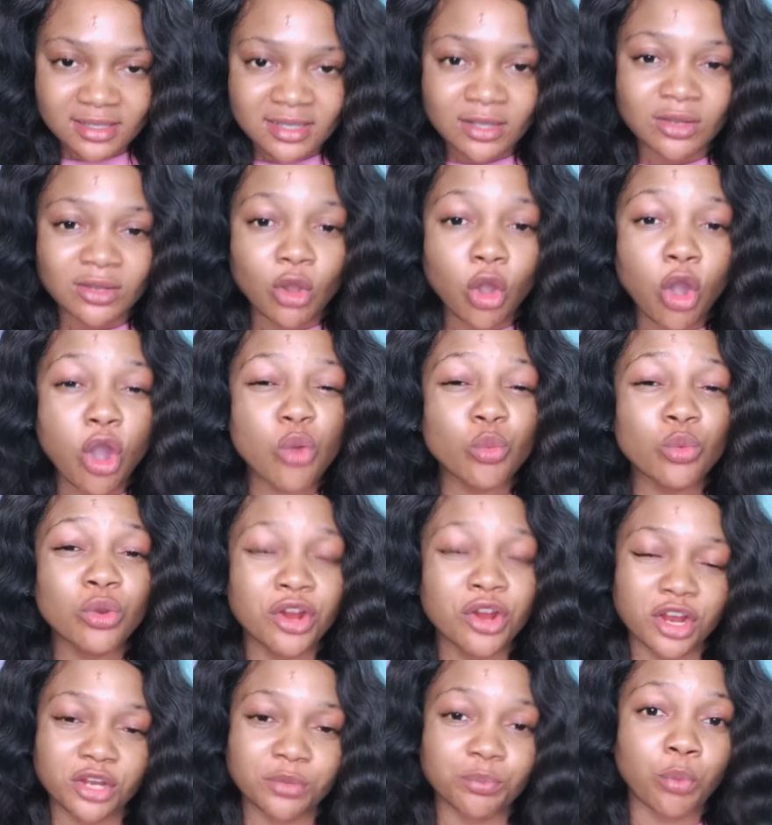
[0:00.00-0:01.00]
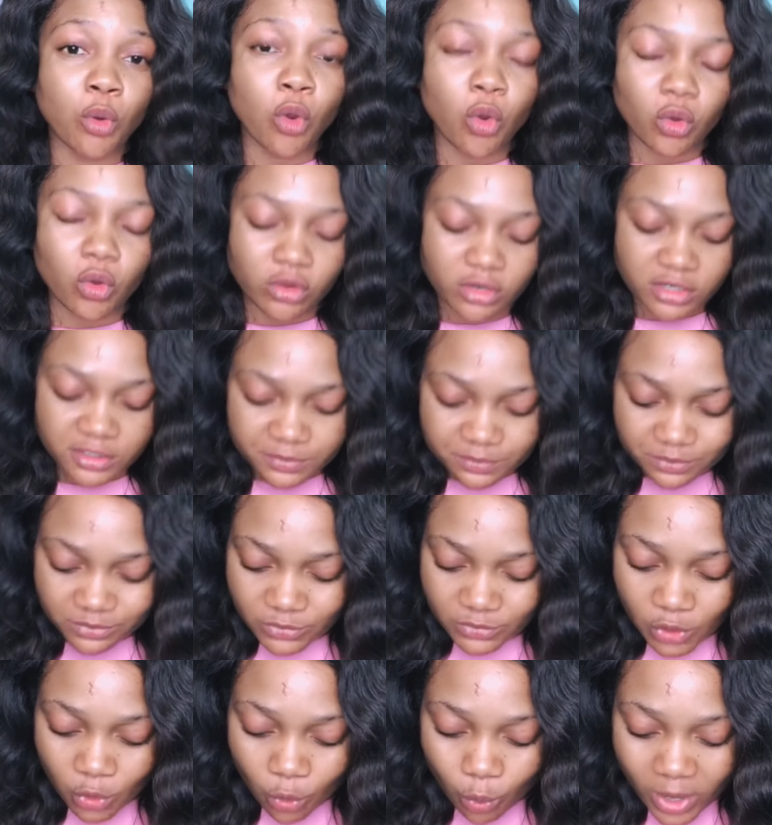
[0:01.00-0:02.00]
All who heard Paul
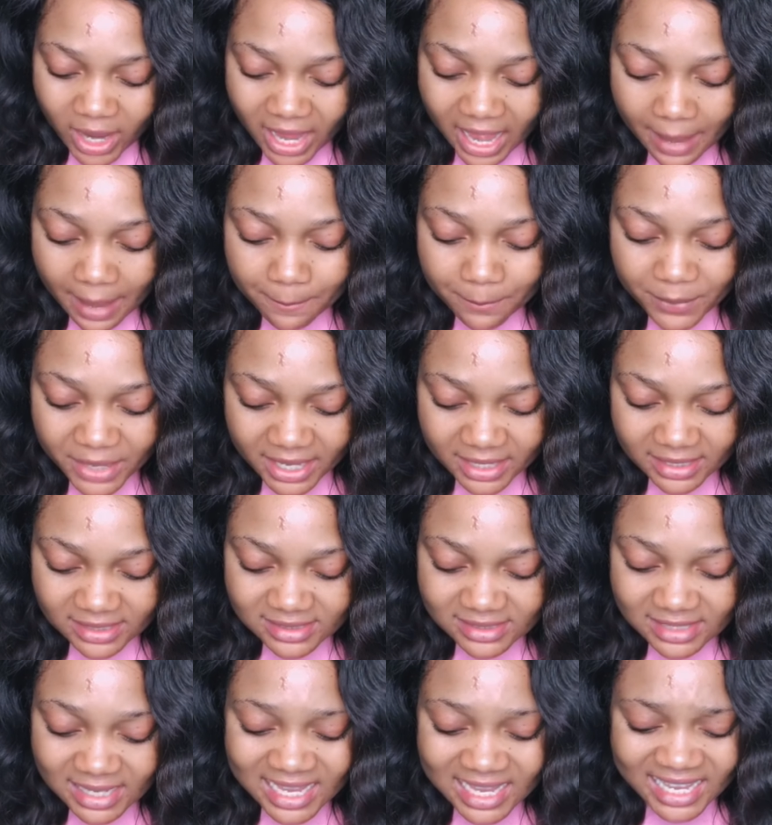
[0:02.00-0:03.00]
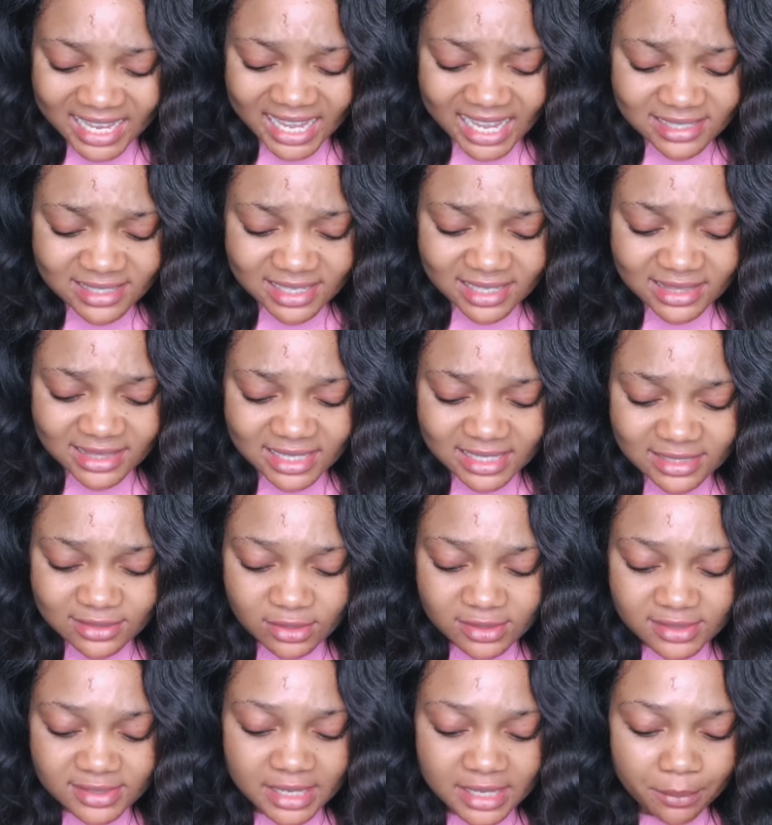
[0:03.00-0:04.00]
were amazed. "Isn't this the
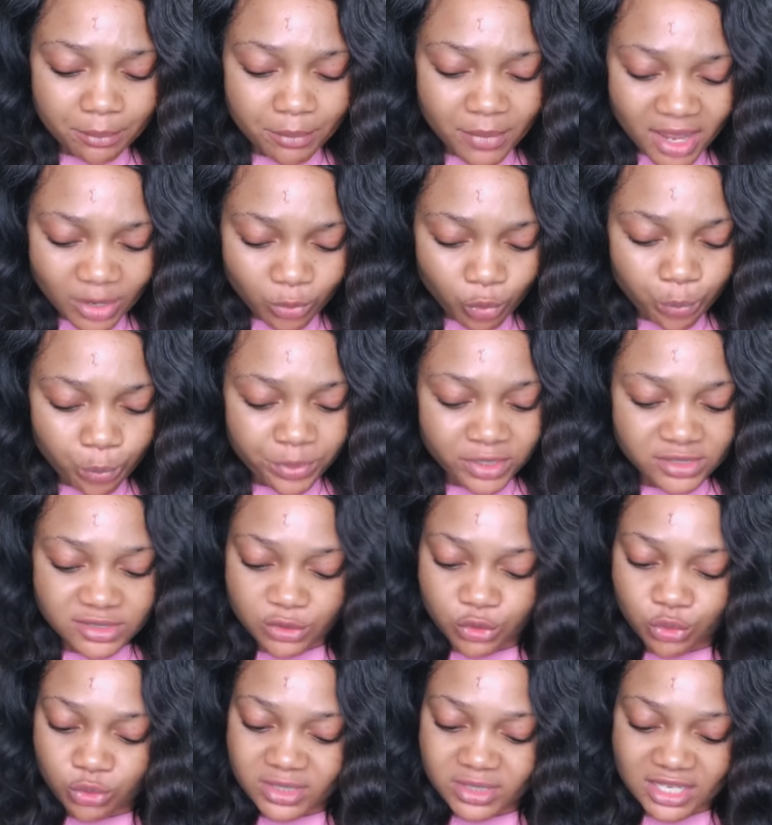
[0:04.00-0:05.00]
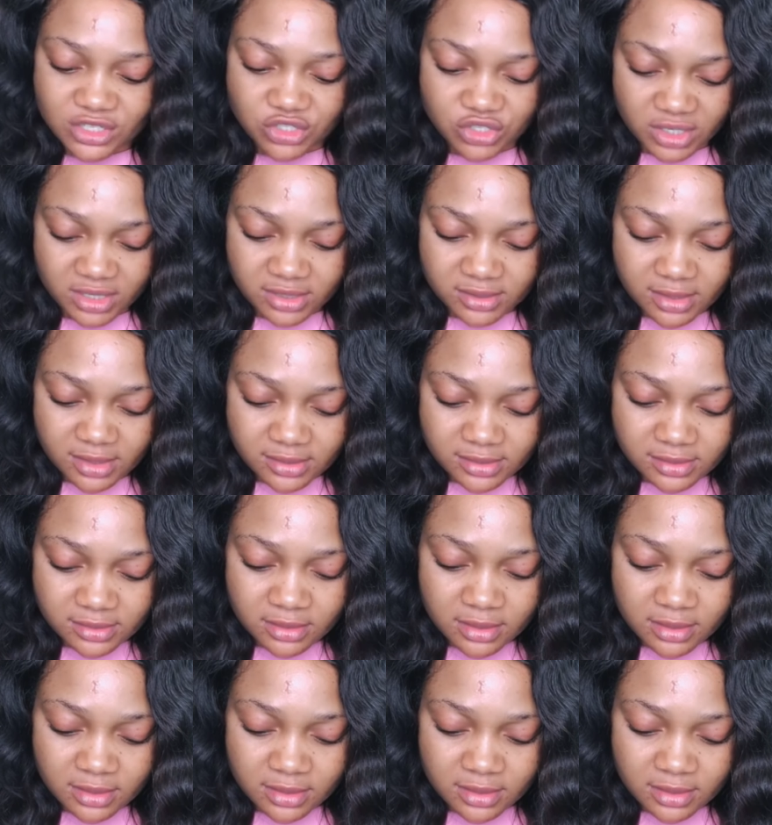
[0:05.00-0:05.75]
same man who persecuted Jesus?"